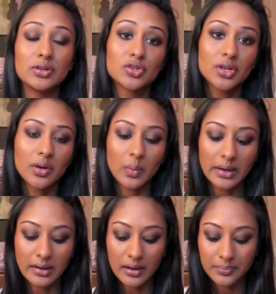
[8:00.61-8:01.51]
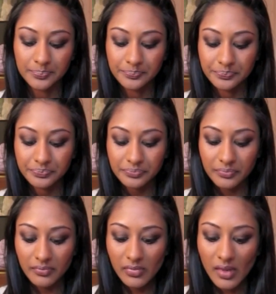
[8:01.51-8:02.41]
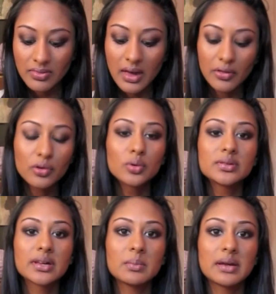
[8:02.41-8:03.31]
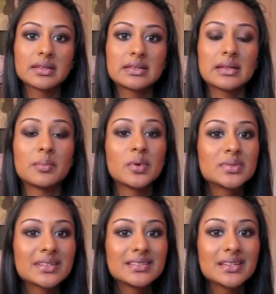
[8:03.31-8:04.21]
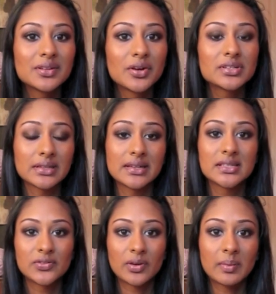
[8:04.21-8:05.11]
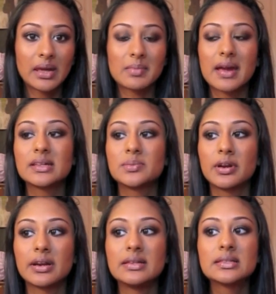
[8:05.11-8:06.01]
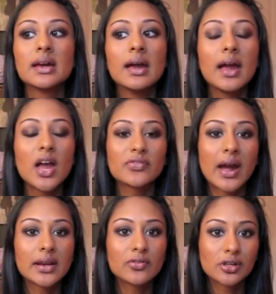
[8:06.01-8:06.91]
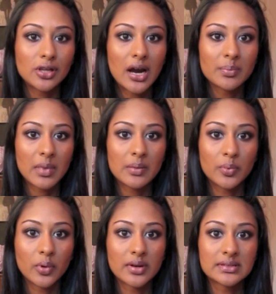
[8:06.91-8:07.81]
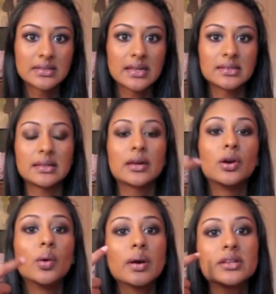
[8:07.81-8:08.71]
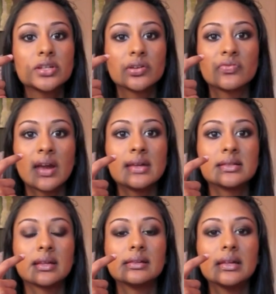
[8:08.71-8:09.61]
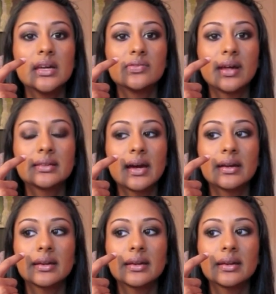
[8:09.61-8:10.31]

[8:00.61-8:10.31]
you should. Why not? The other cool thing about this is that most concealers, at least for me in my experience, have kind of clogged my pores in the sense that they go into your face and they leave like